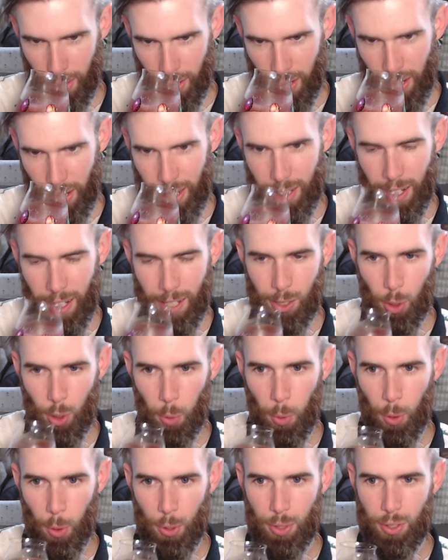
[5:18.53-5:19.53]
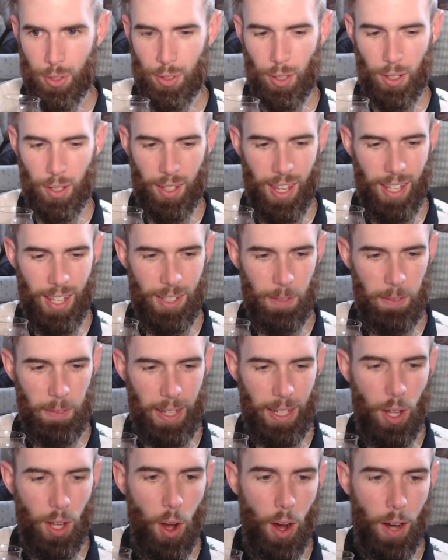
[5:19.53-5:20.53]
It's almost akin to like
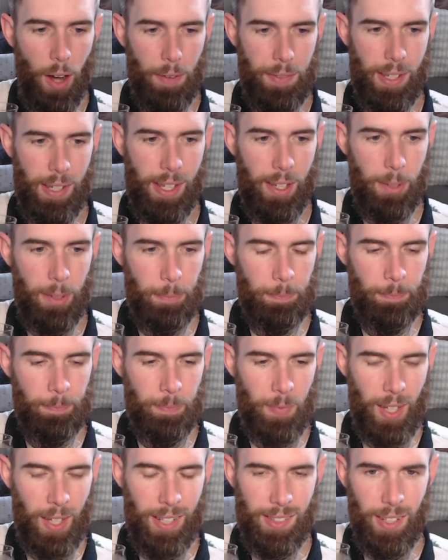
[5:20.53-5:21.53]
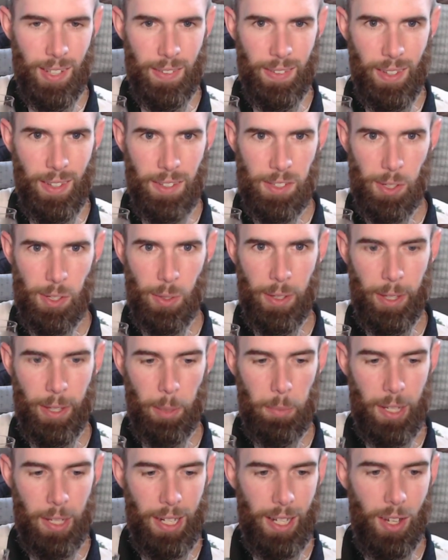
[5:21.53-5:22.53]
coffee. It's not necessarily that I'm
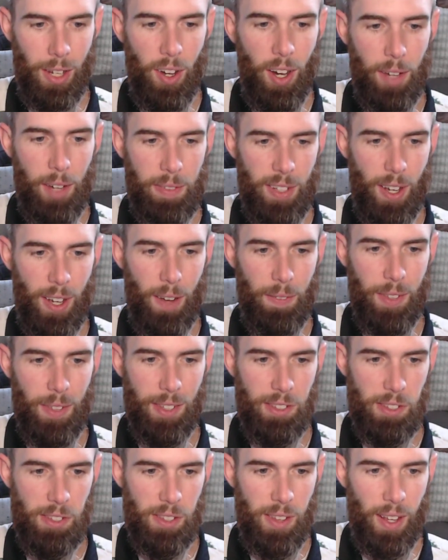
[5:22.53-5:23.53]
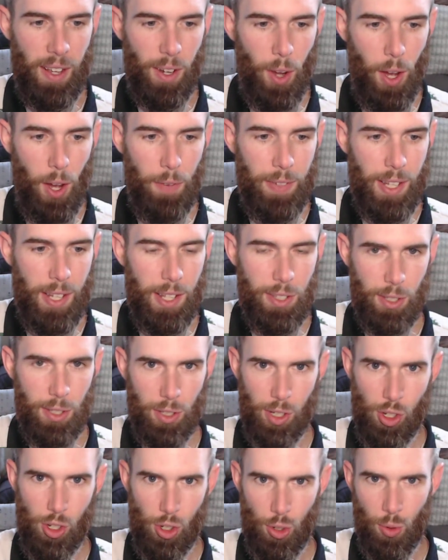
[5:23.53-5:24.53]
getting coffee off this, is that coffee has such
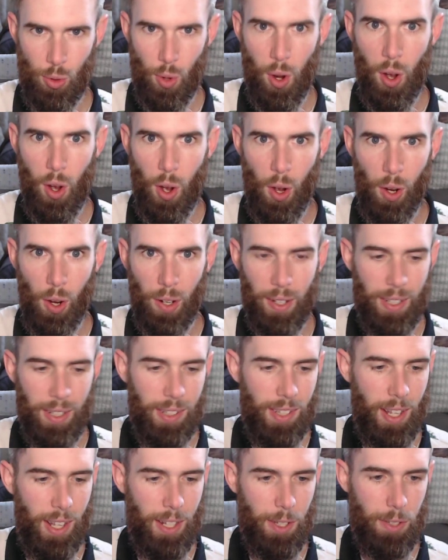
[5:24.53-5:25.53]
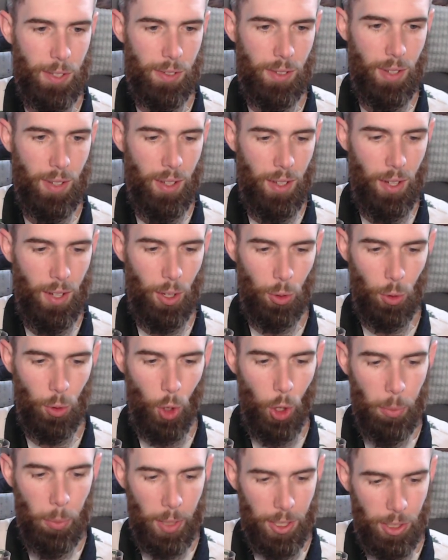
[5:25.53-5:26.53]
a strong, intense
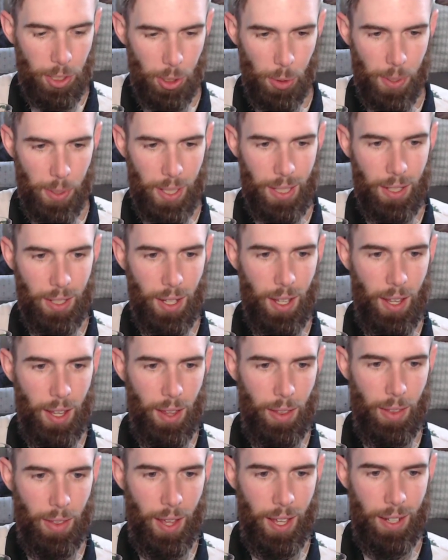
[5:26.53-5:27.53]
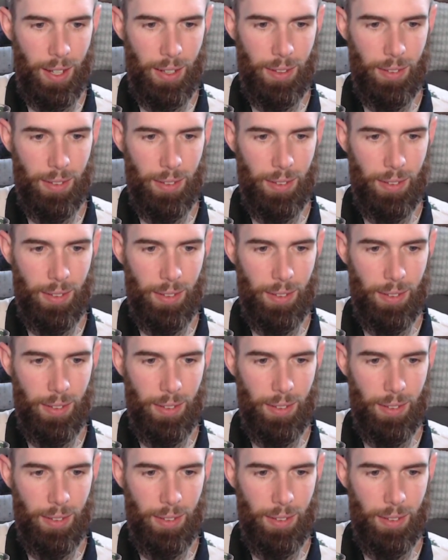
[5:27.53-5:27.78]
aroma to it that